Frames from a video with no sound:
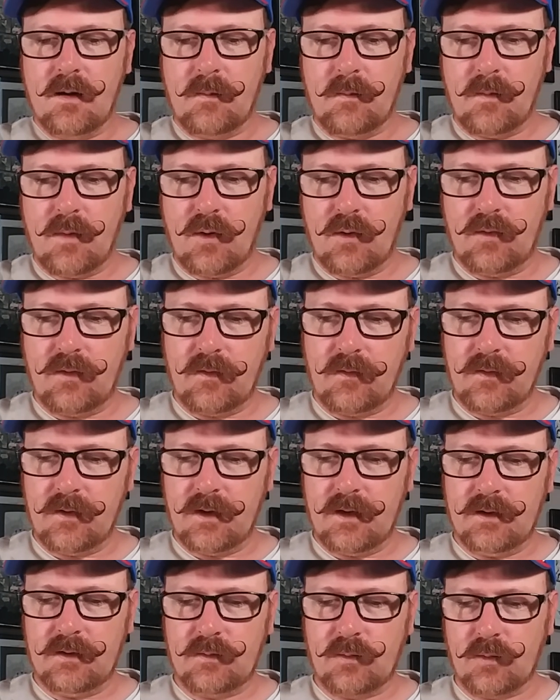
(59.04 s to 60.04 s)
Both of
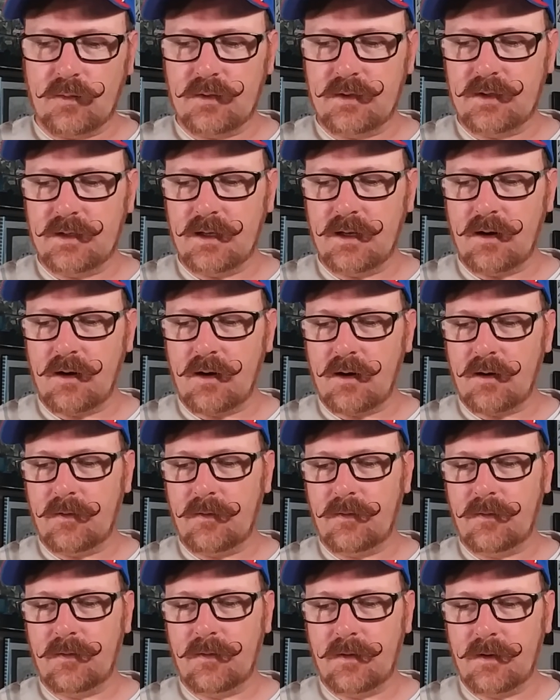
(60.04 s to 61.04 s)
these were sent
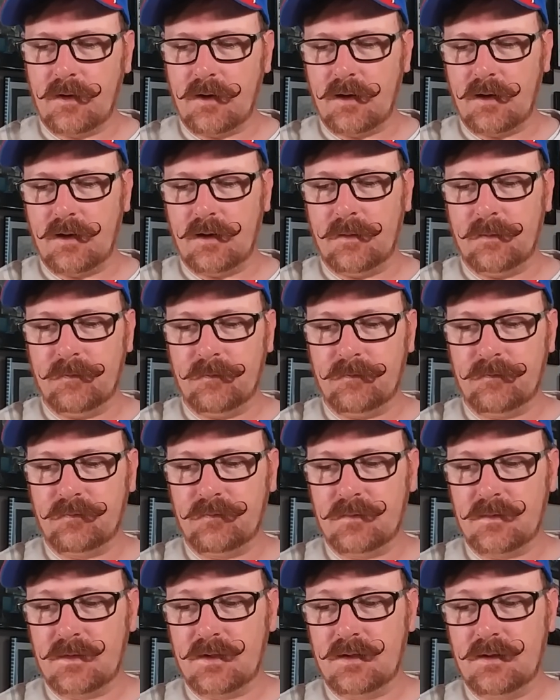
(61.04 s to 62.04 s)
off um,
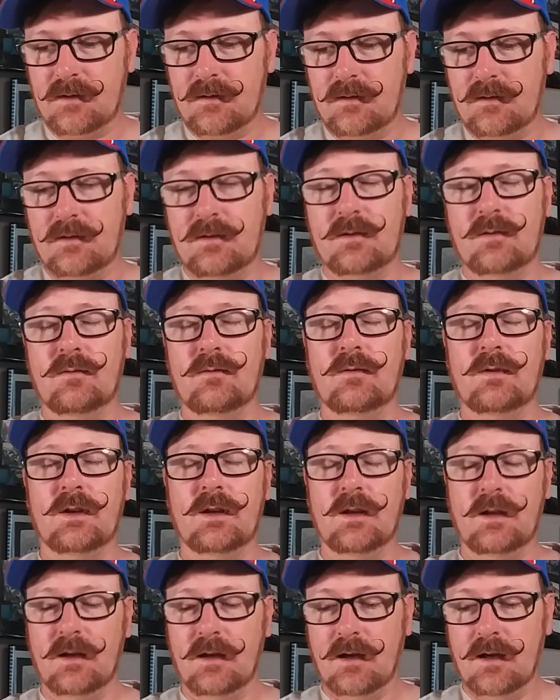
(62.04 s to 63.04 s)
to
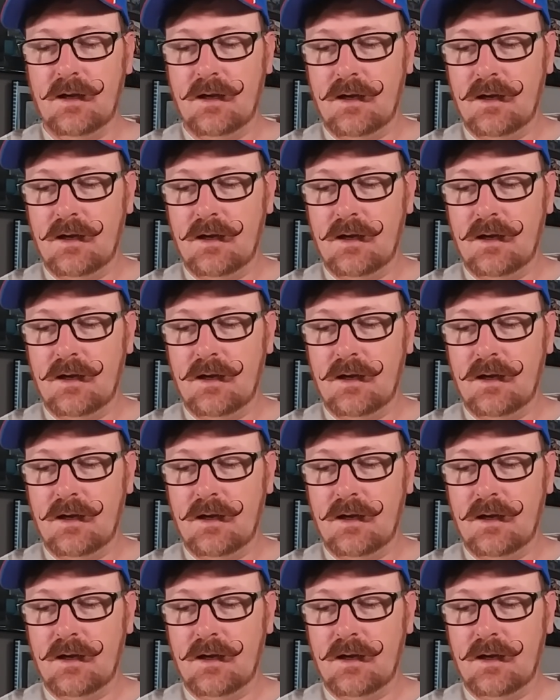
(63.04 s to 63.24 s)
the